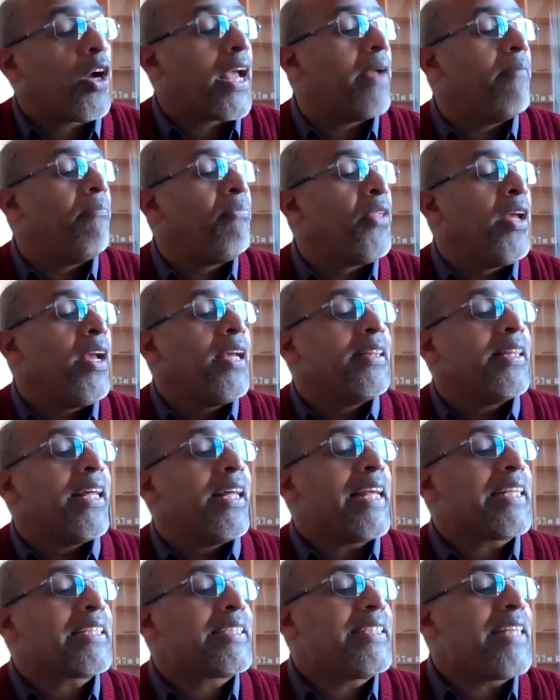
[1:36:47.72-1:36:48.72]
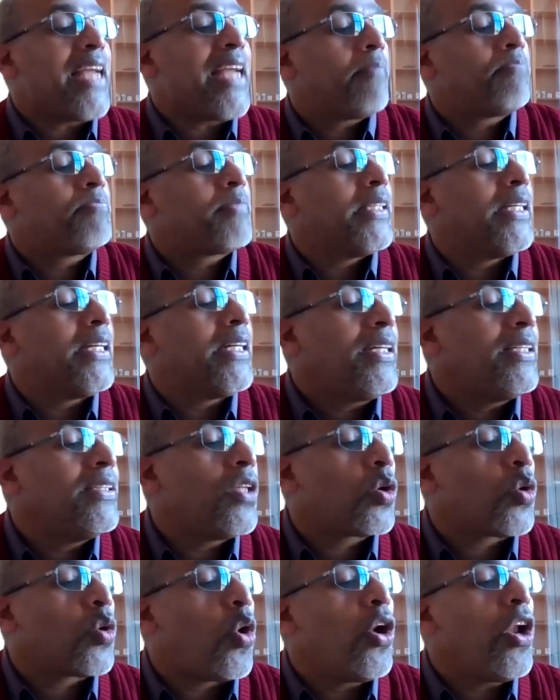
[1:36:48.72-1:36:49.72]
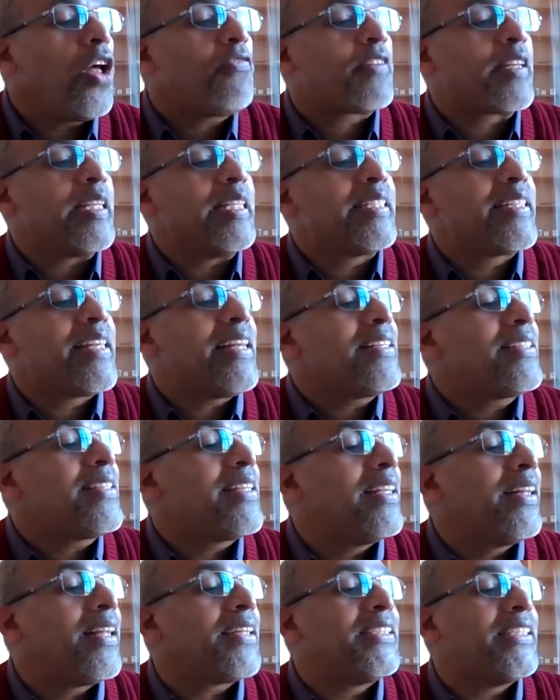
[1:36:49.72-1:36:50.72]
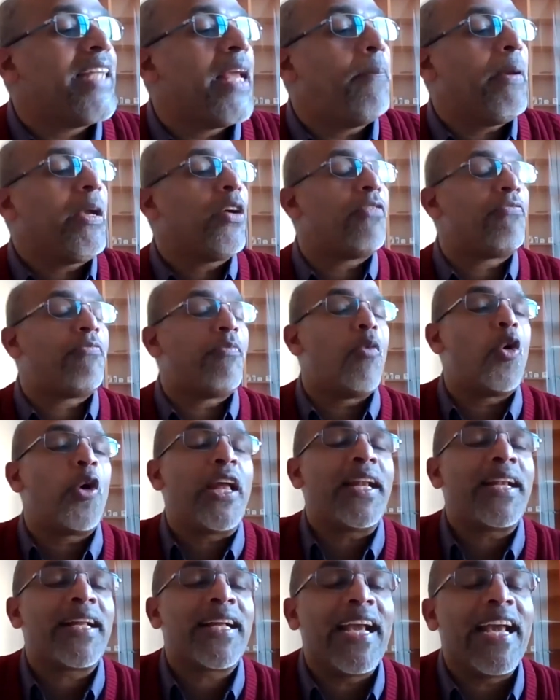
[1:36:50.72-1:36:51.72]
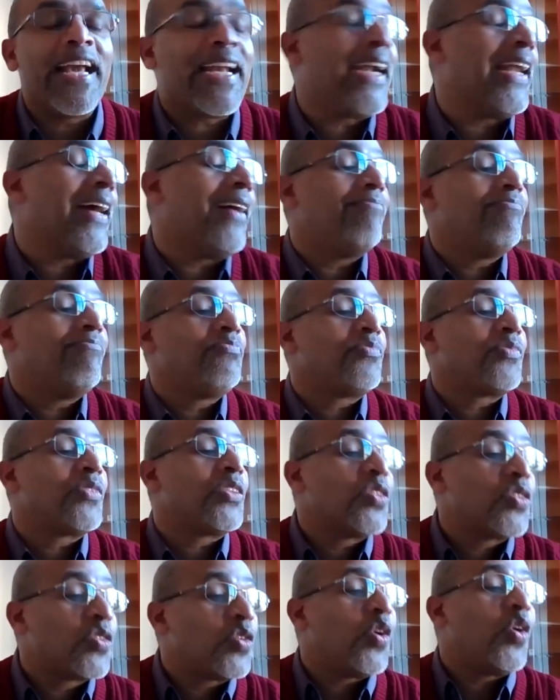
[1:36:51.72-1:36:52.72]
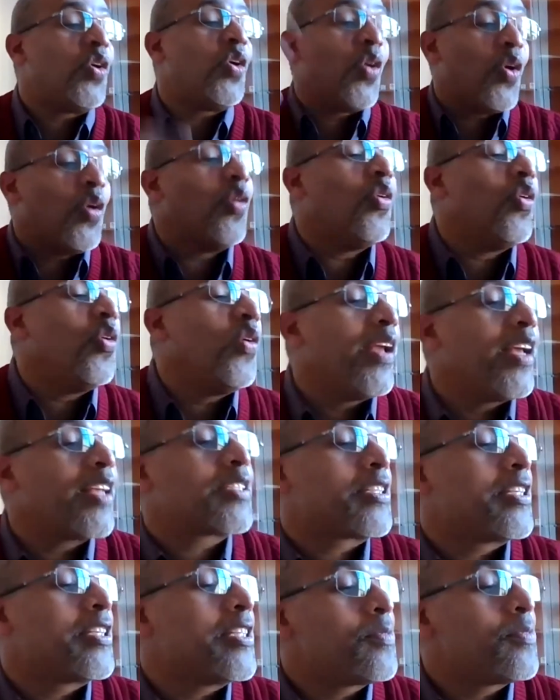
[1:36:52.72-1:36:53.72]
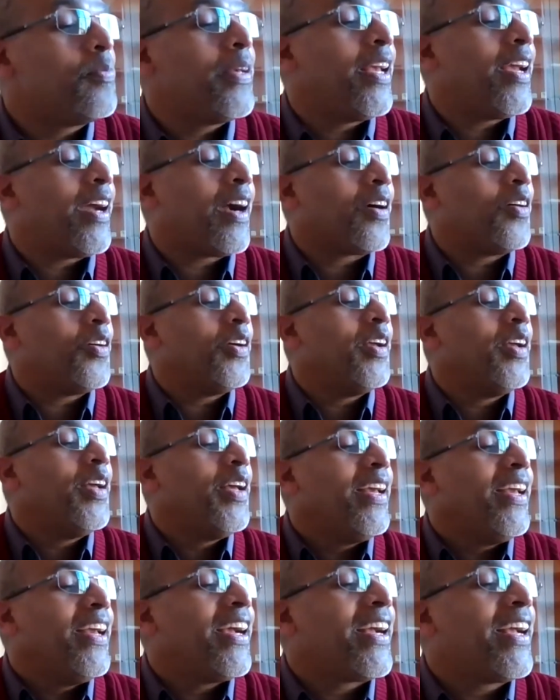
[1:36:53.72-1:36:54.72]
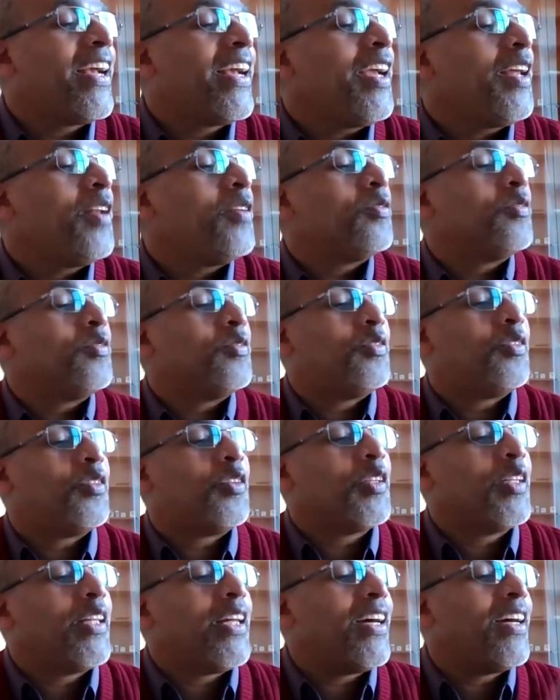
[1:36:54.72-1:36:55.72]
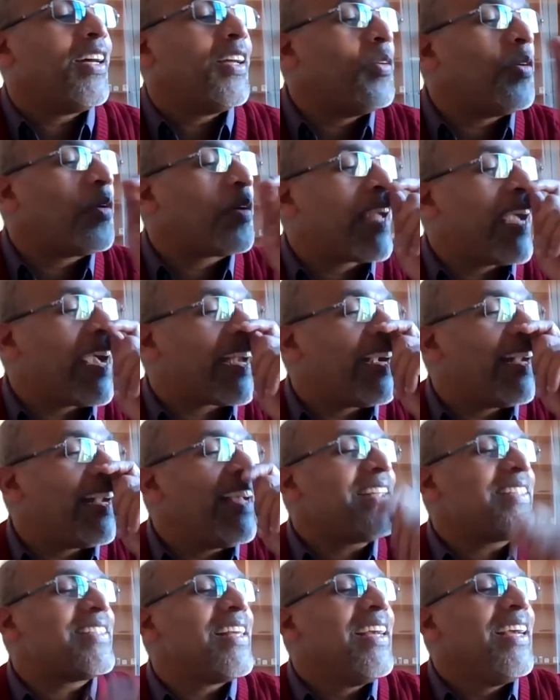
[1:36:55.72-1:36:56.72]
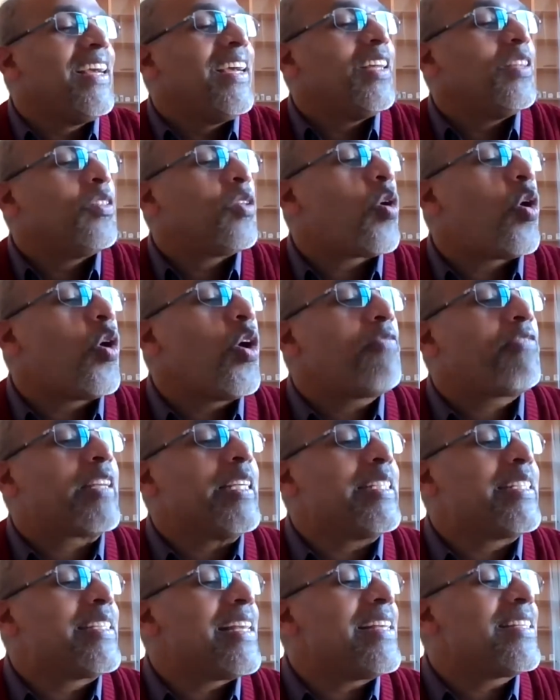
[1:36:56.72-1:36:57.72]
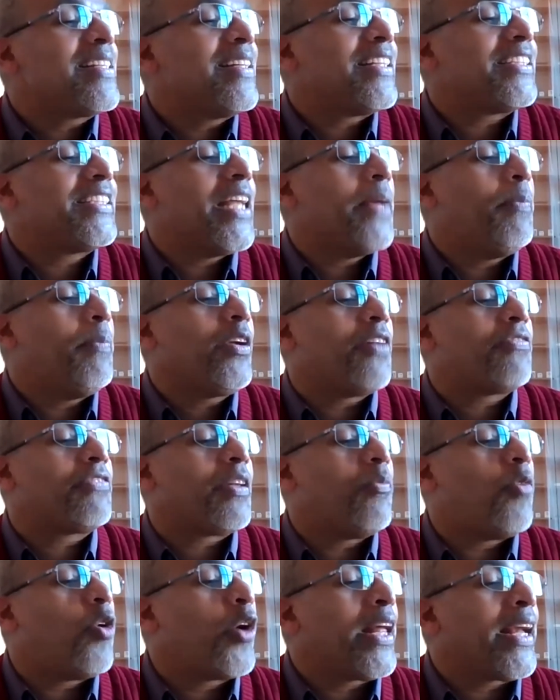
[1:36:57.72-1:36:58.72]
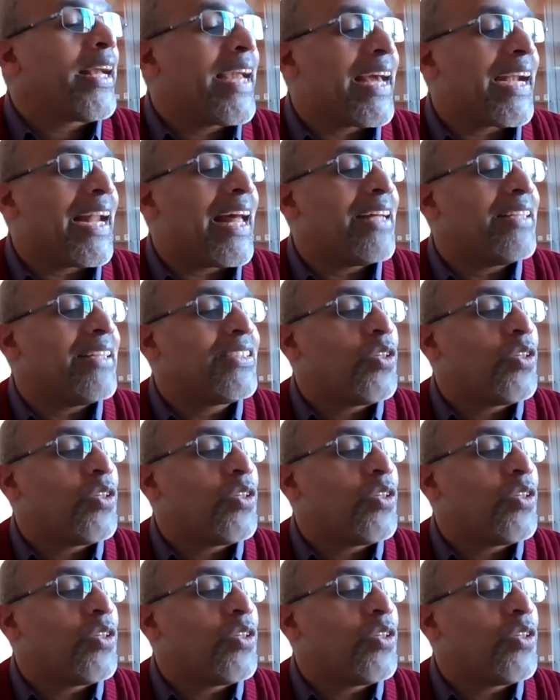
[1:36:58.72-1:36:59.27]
Okay, the next chapter, the role of Christians in the shaping of modern Kerala. So, excuse me, I'm going again for the non-Keralites, the role of Christians in the shaping of the modern Kerala.